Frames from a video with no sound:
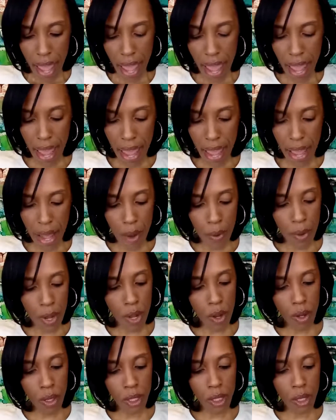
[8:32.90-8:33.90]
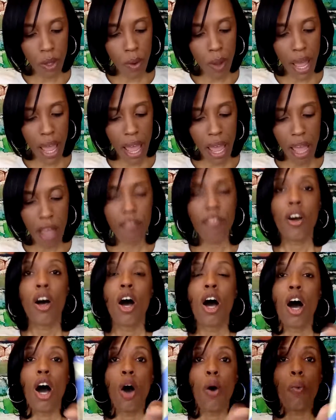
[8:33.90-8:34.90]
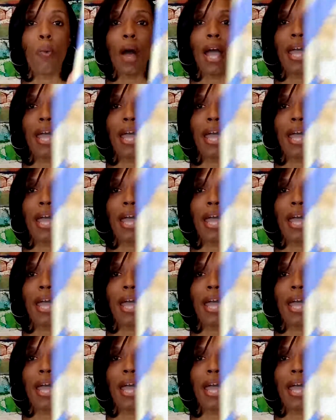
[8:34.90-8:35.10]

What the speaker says: And we also have a